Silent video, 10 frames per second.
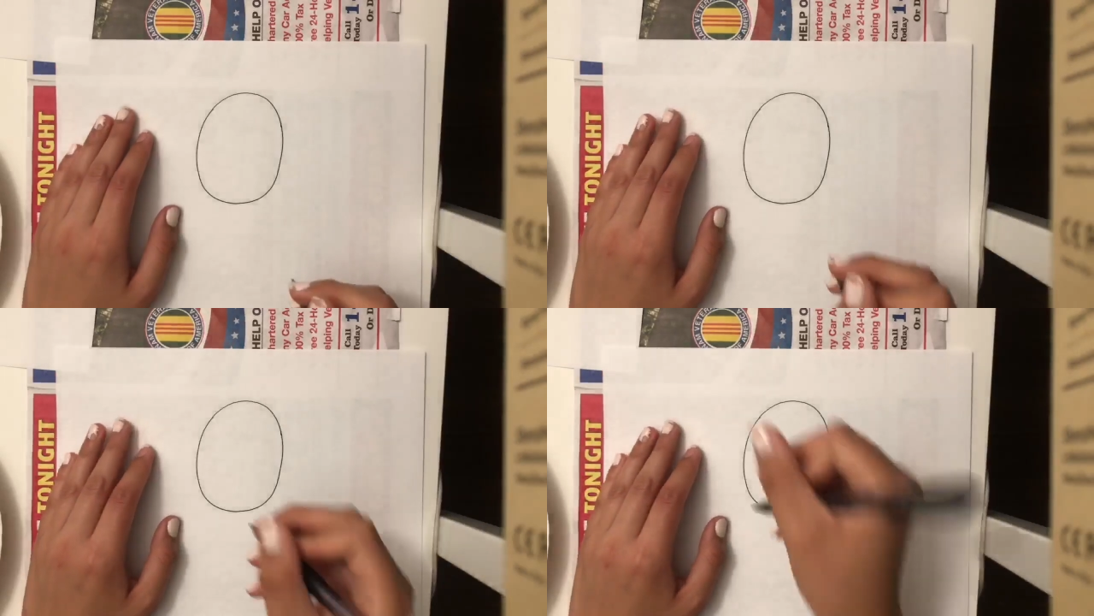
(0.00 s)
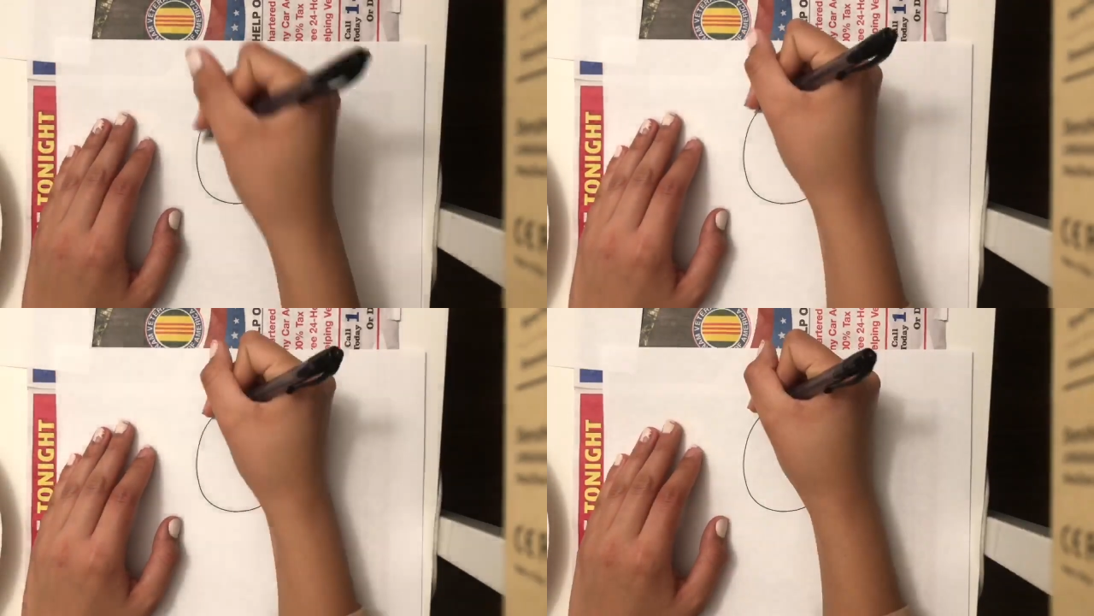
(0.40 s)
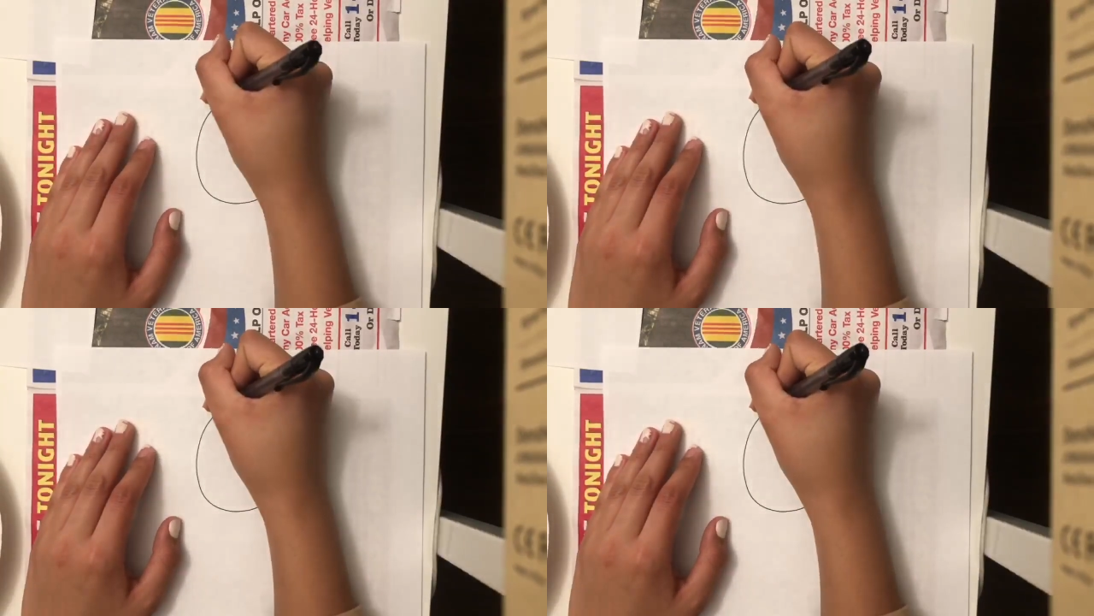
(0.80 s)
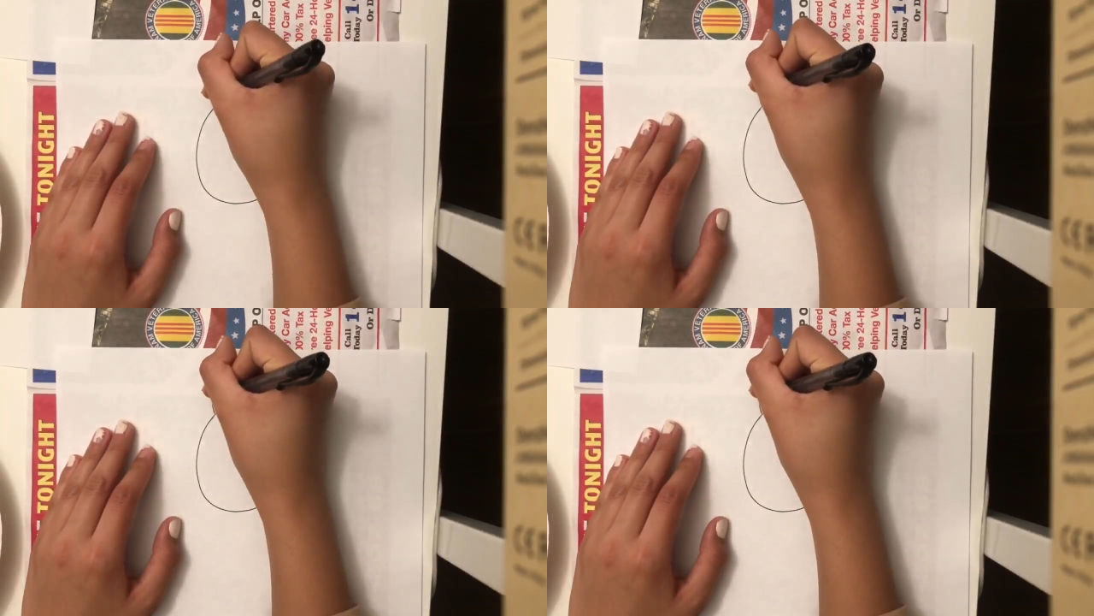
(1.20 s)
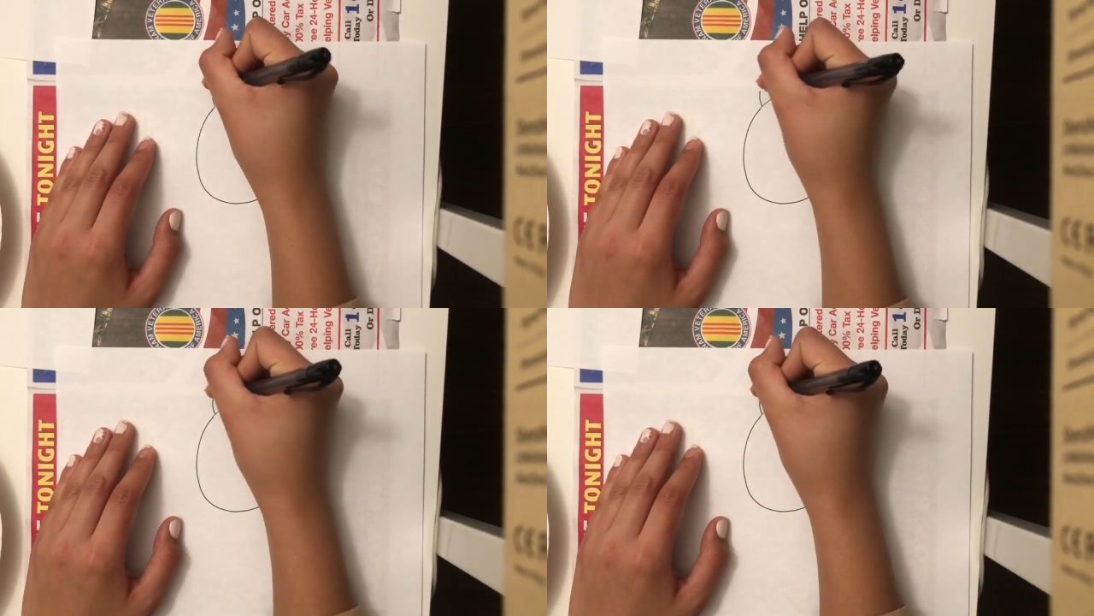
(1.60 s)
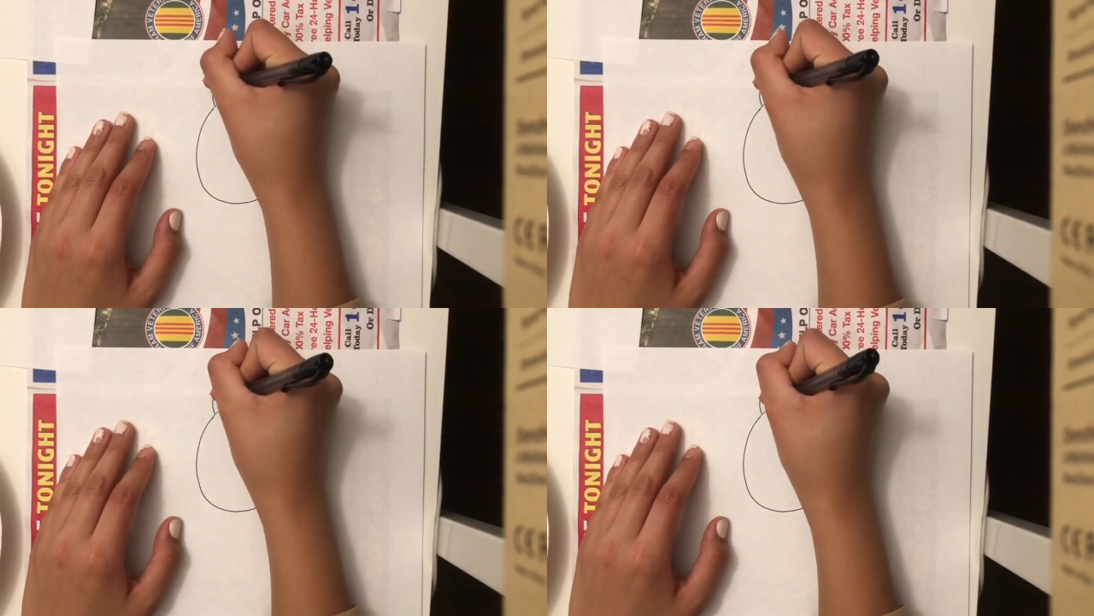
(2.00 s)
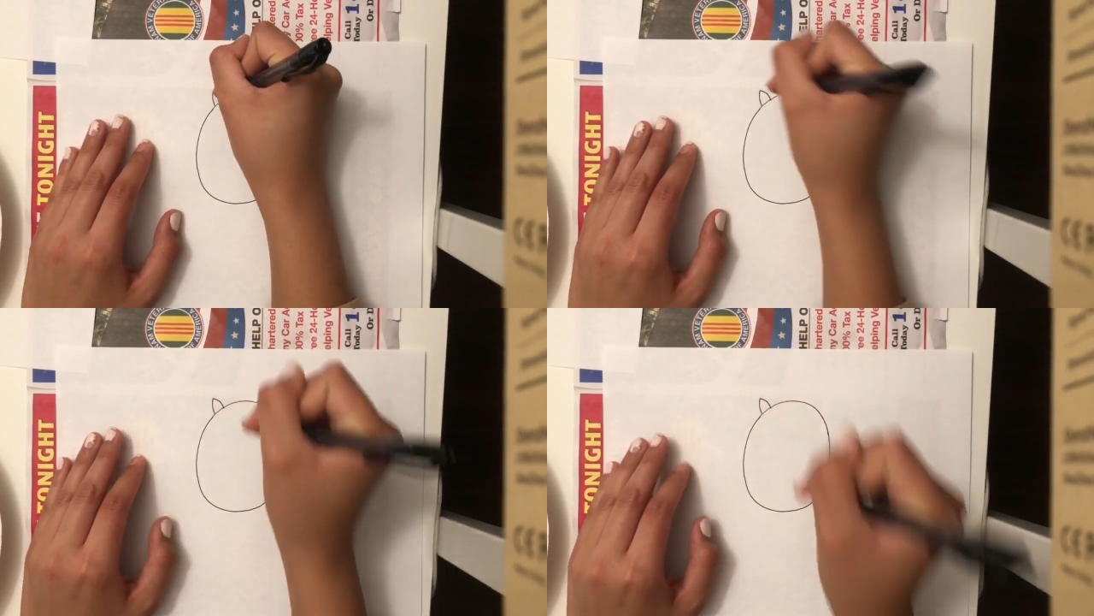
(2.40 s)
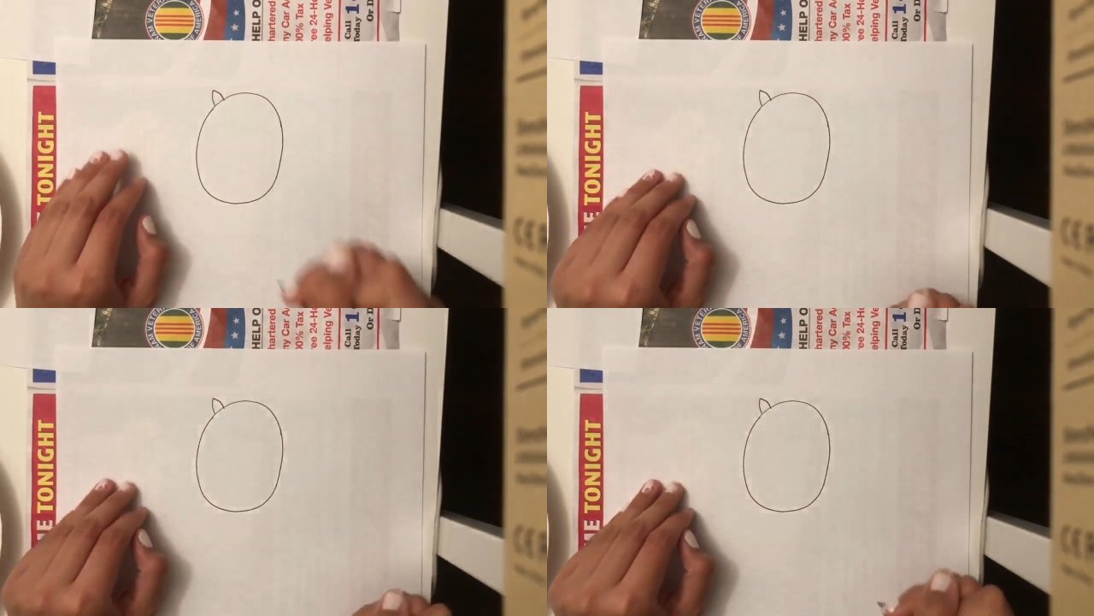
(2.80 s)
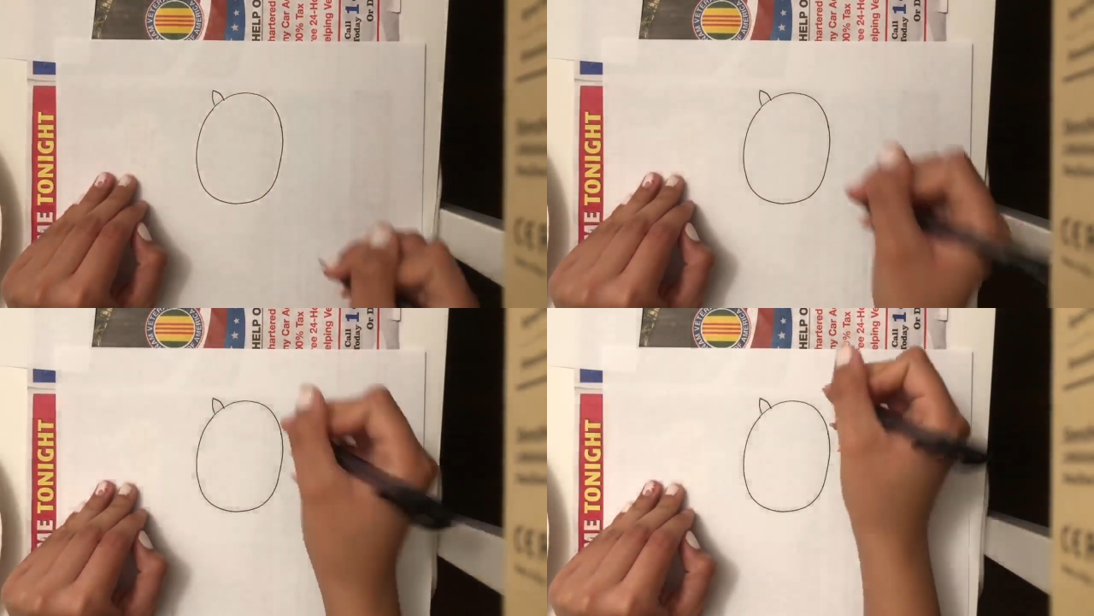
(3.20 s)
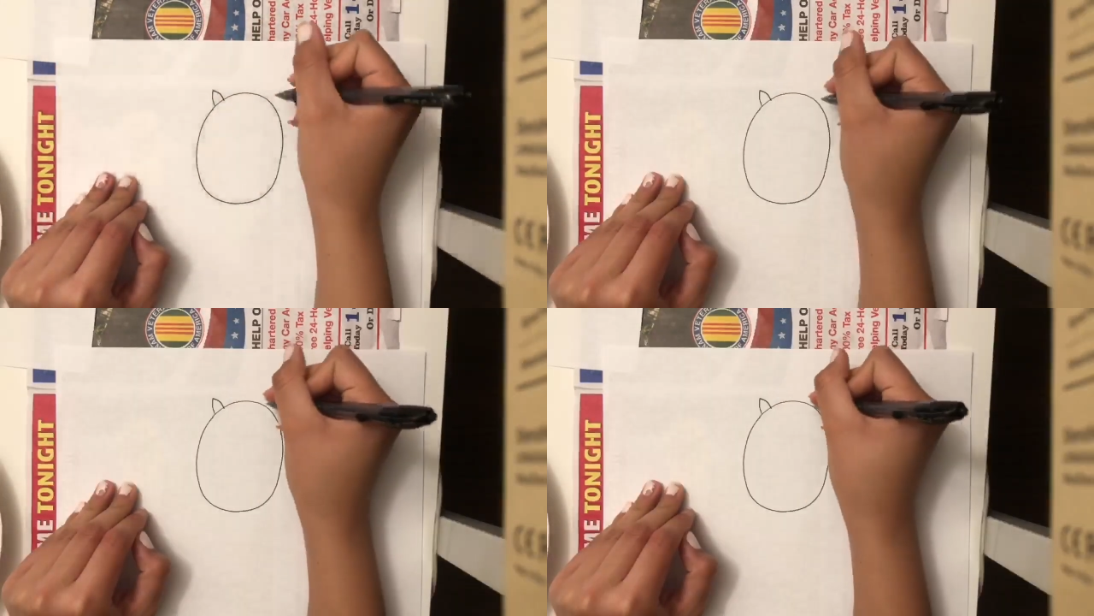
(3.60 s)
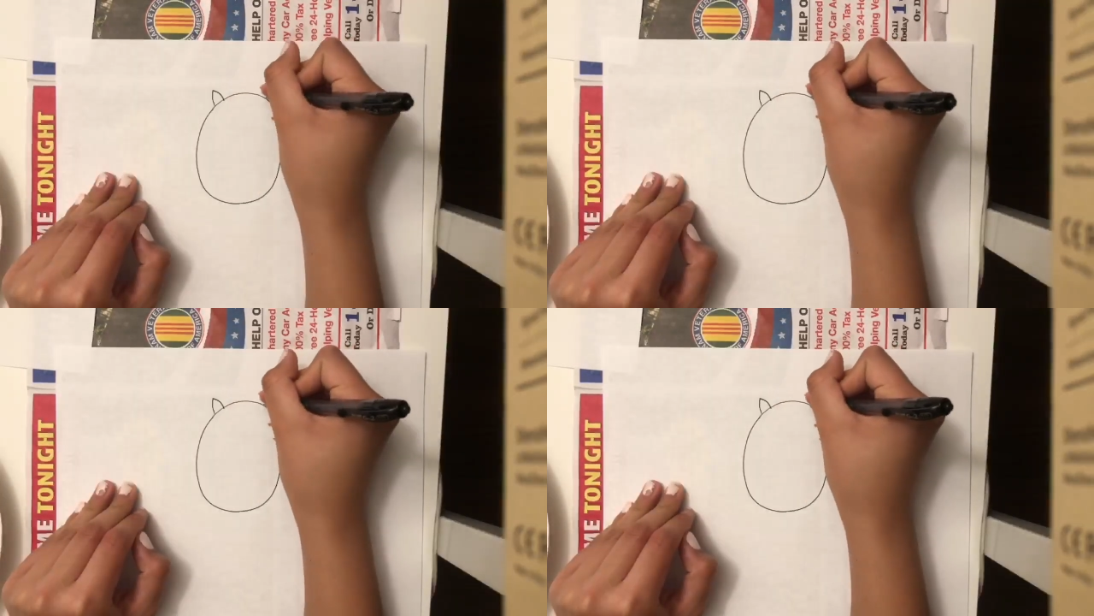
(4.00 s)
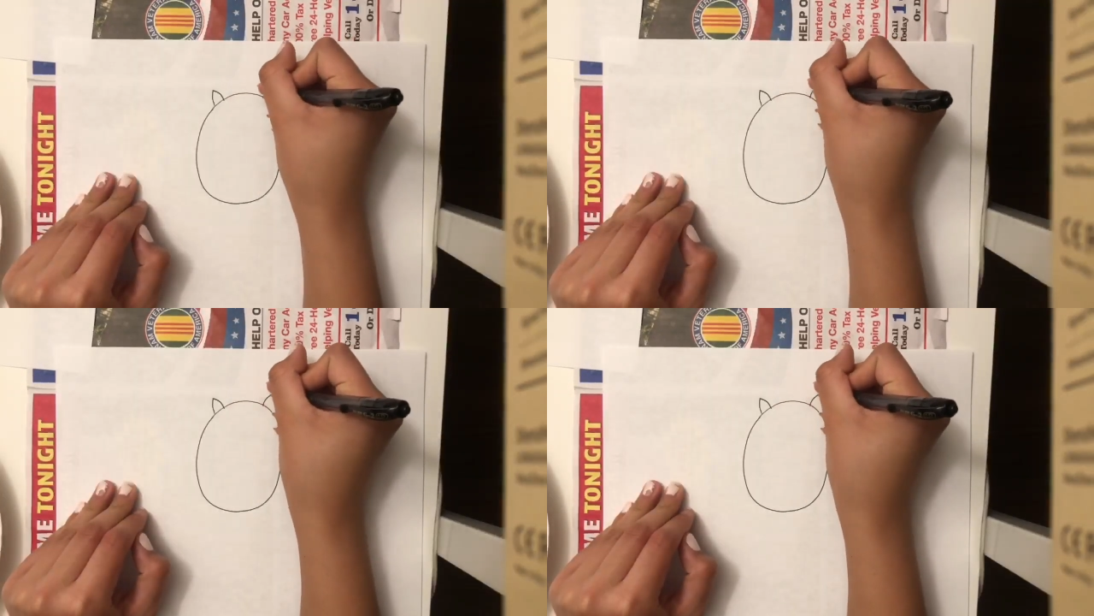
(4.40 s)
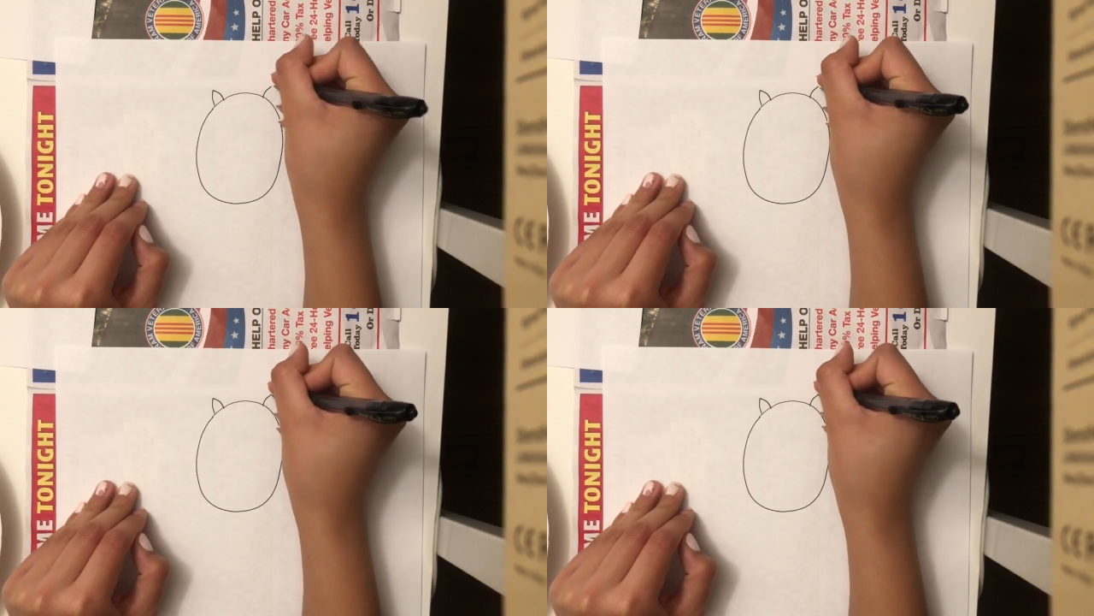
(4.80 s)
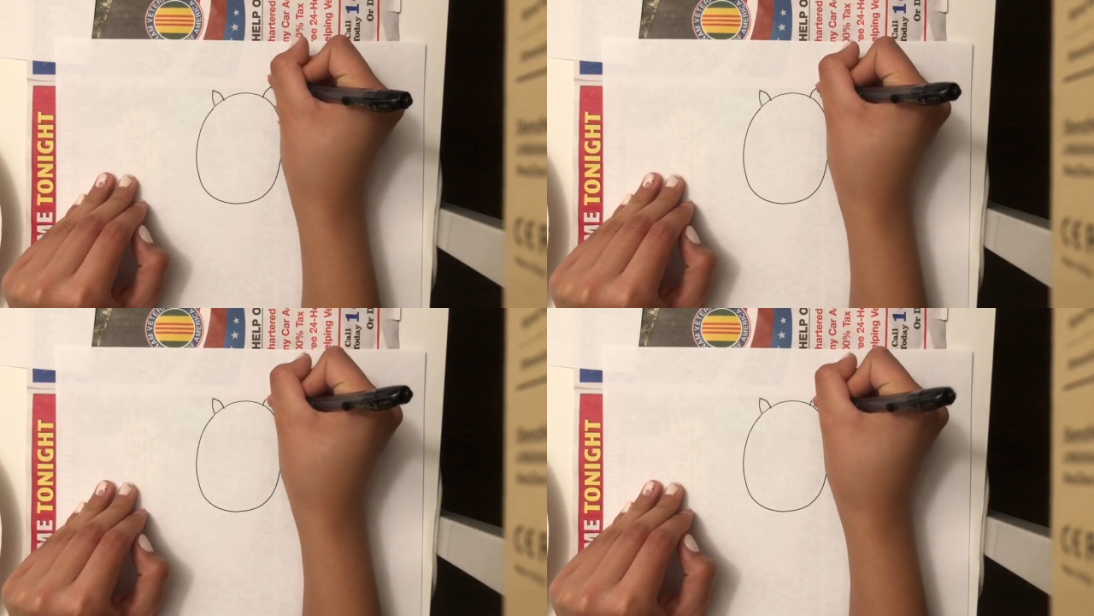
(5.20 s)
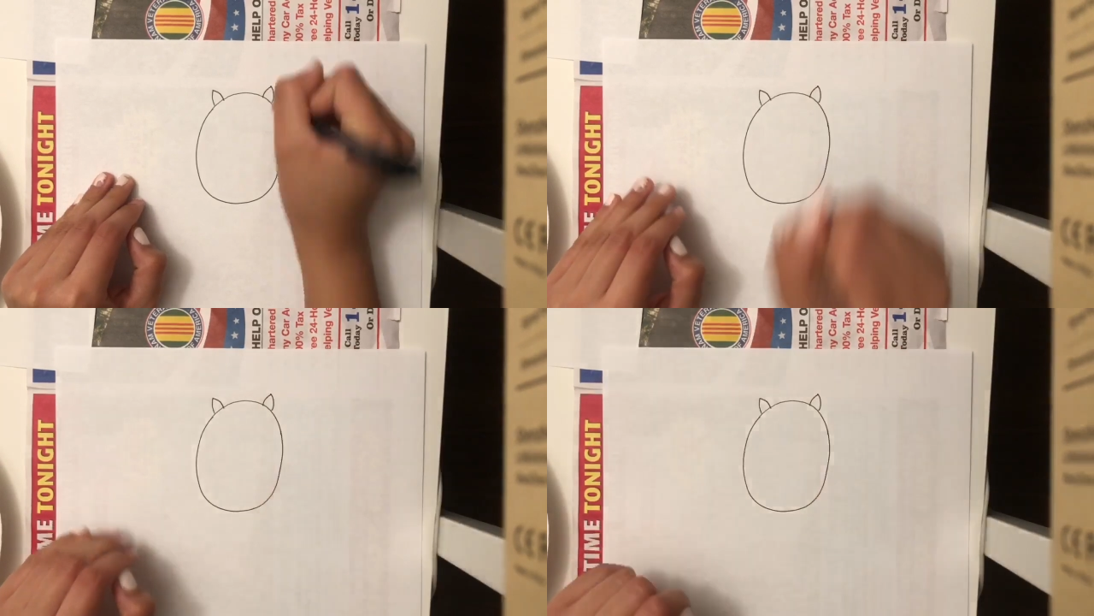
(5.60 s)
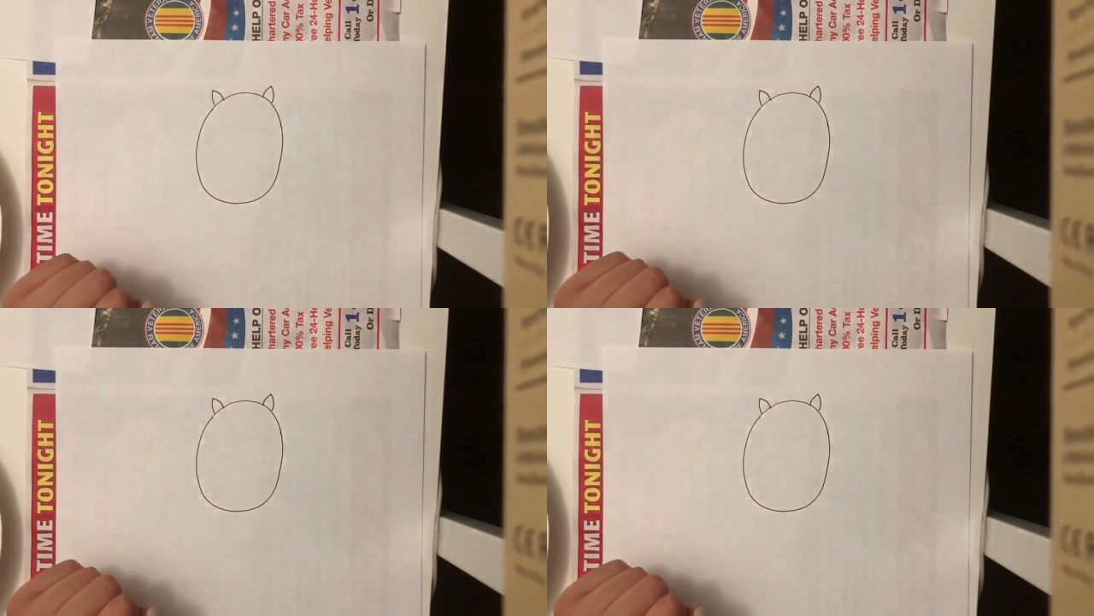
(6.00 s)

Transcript: (no speaker visible)